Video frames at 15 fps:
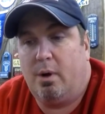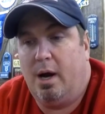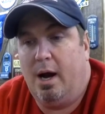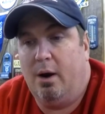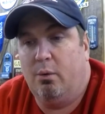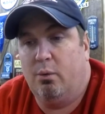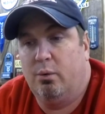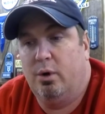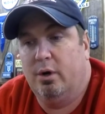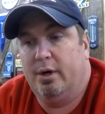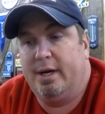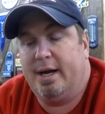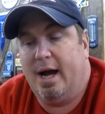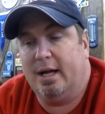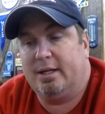I
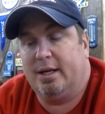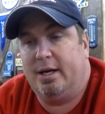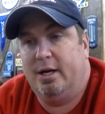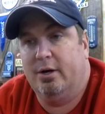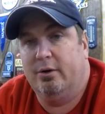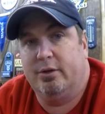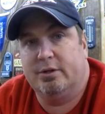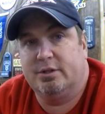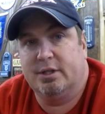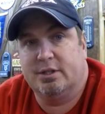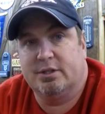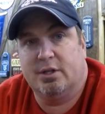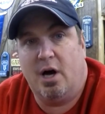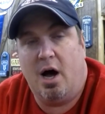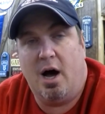really got to hear this
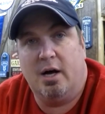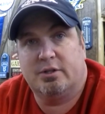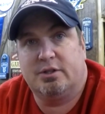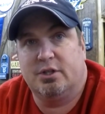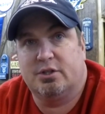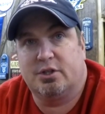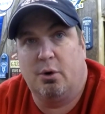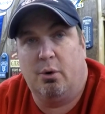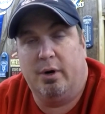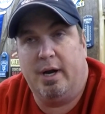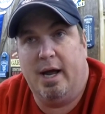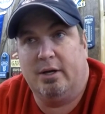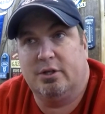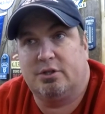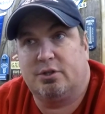exhaust just going
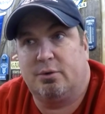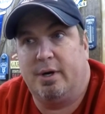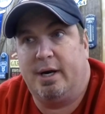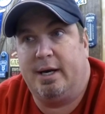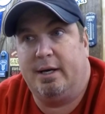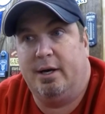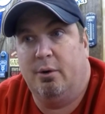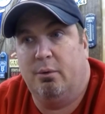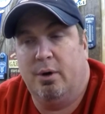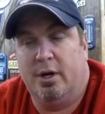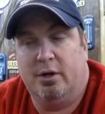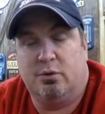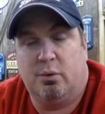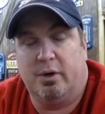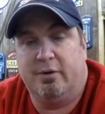down the street,
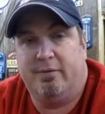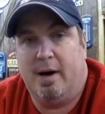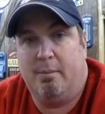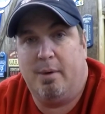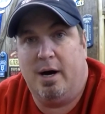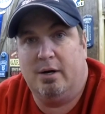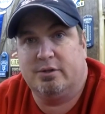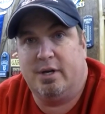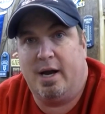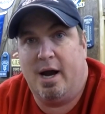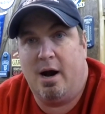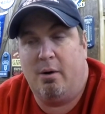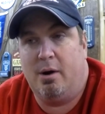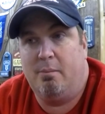running 25 miles an hour.